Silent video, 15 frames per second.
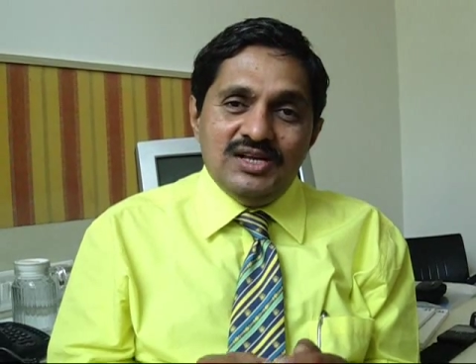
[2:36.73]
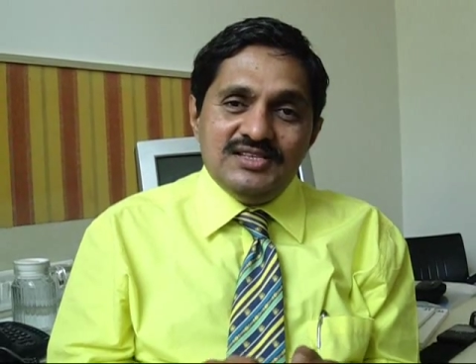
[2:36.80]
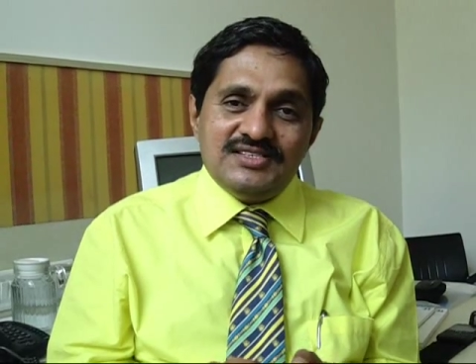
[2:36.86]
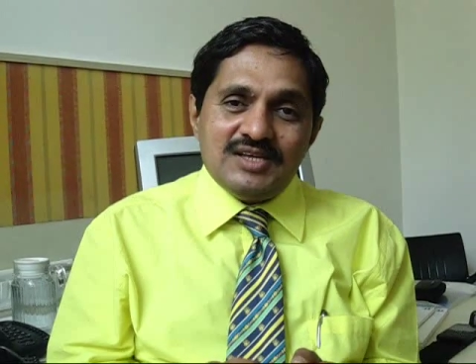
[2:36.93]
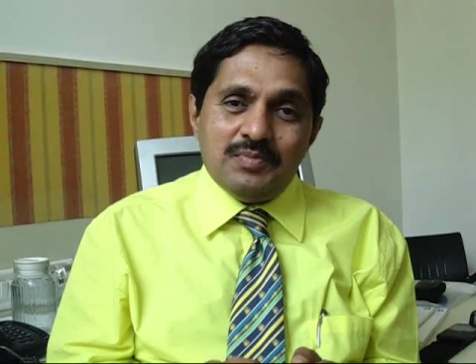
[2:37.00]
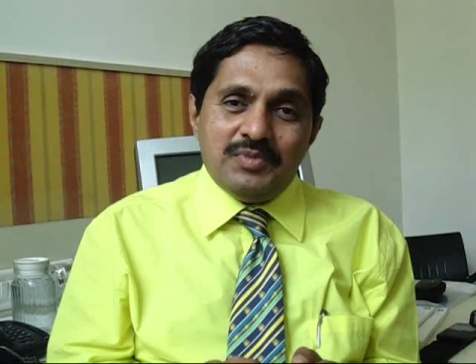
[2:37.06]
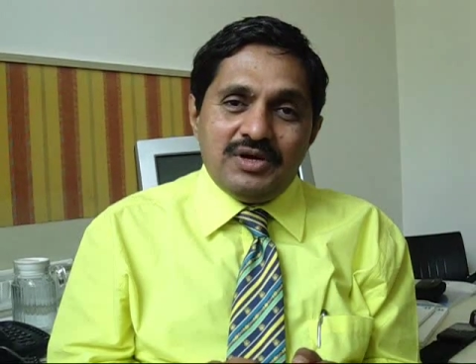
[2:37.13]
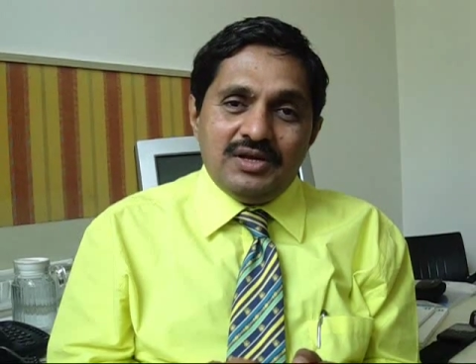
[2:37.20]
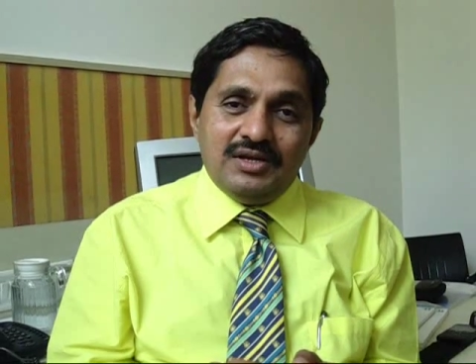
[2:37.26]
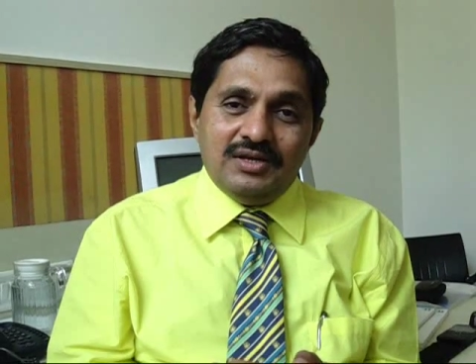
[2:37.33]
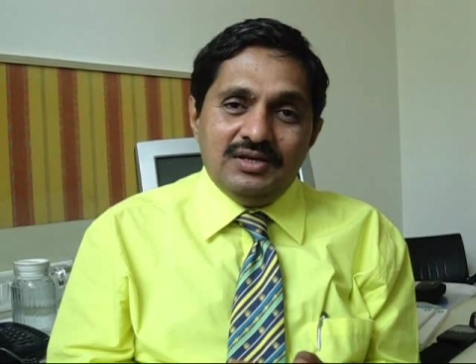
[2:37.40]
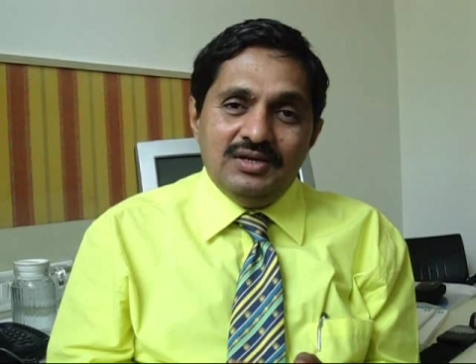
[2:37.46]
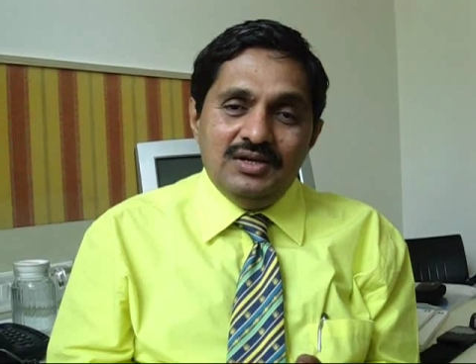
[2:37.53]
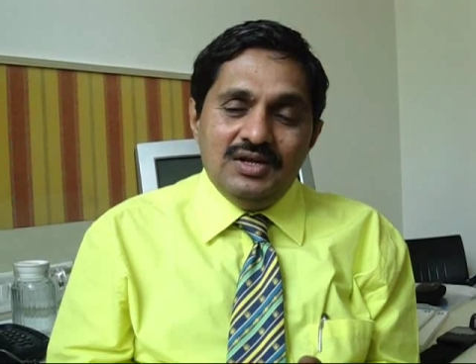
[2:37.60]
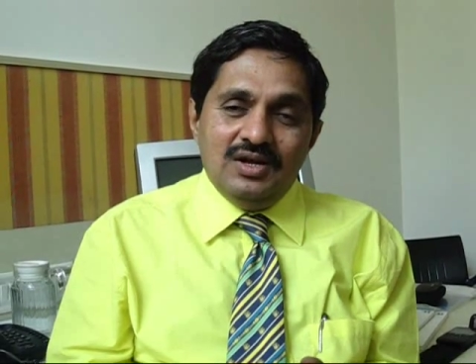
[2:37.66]
kill
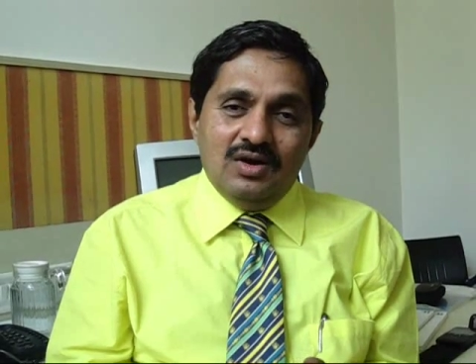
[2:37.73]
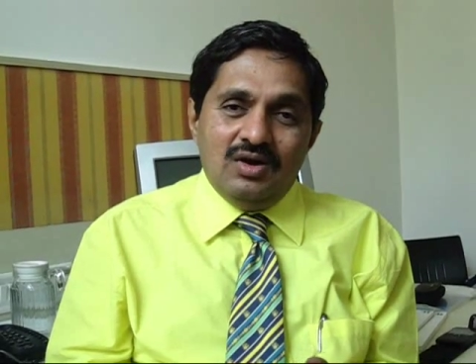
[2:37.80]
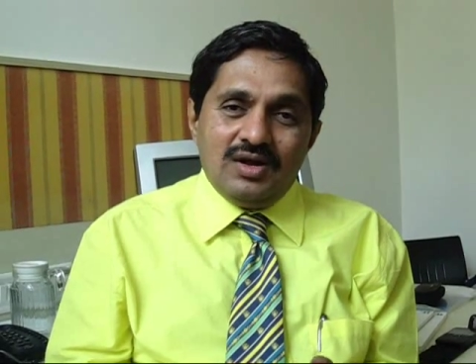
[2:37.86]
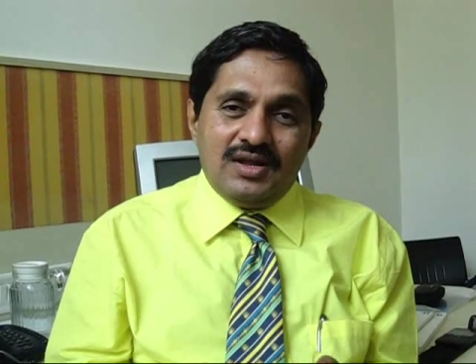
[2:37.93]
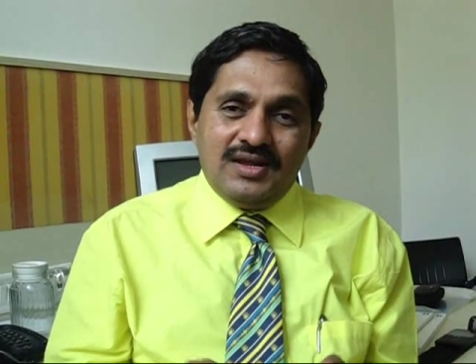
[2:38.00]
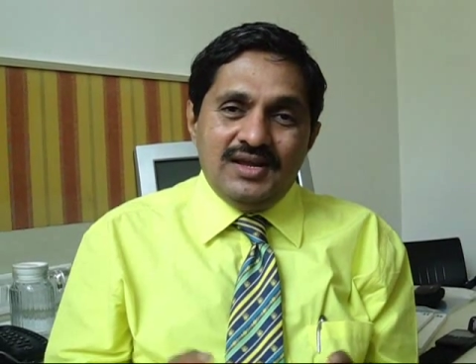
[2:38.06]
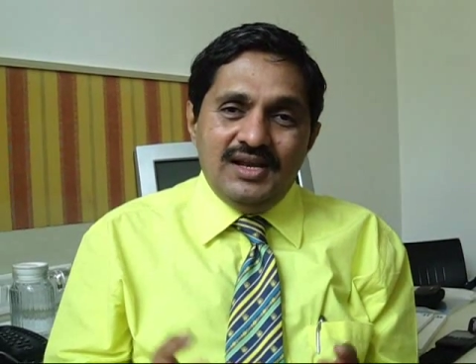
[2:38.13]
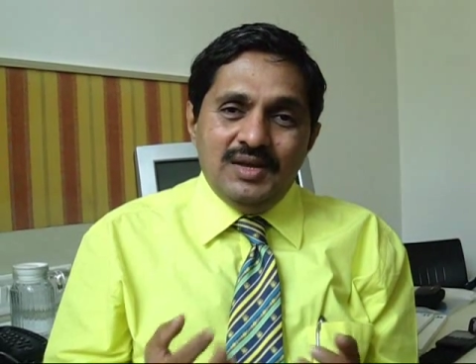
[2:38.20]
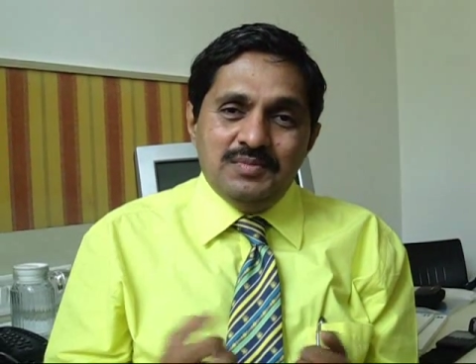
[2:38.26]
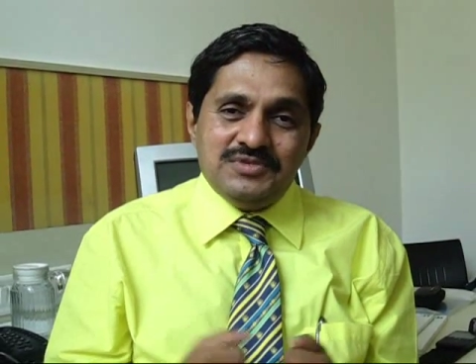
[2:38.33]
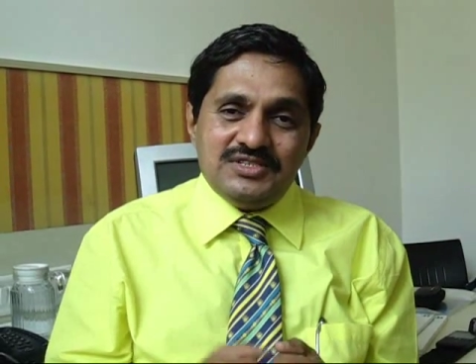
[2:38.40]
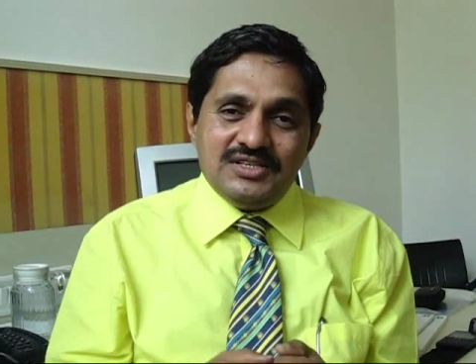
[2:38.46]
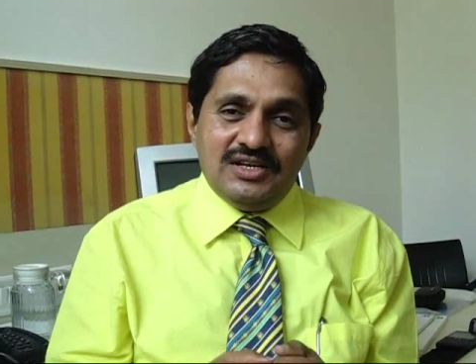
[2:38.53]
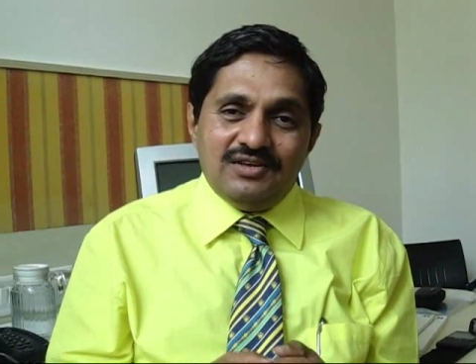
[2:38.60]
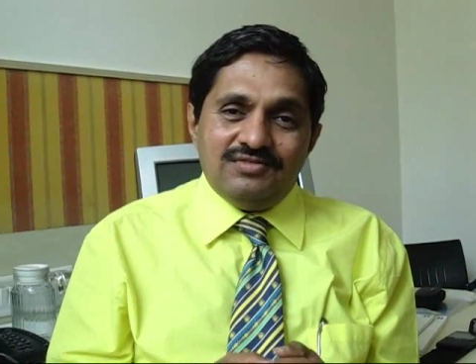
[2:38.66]
somebody or kill
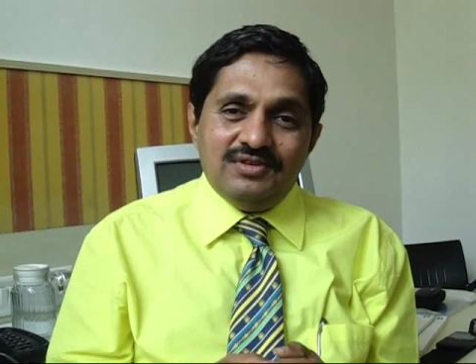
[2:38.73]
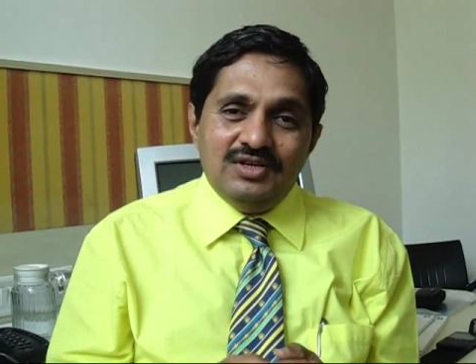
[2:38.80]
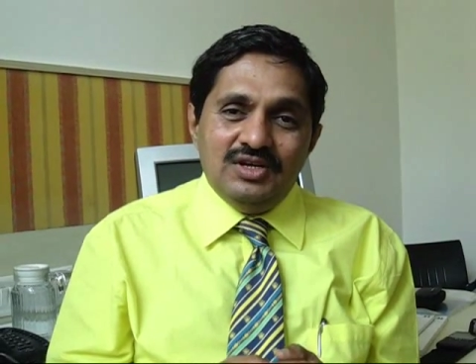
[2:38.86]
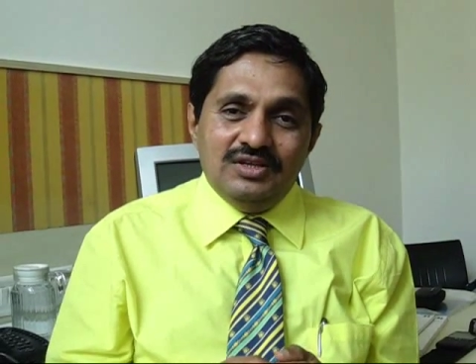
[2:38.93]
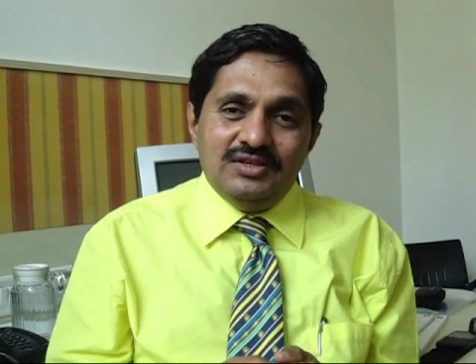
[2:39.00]
himself,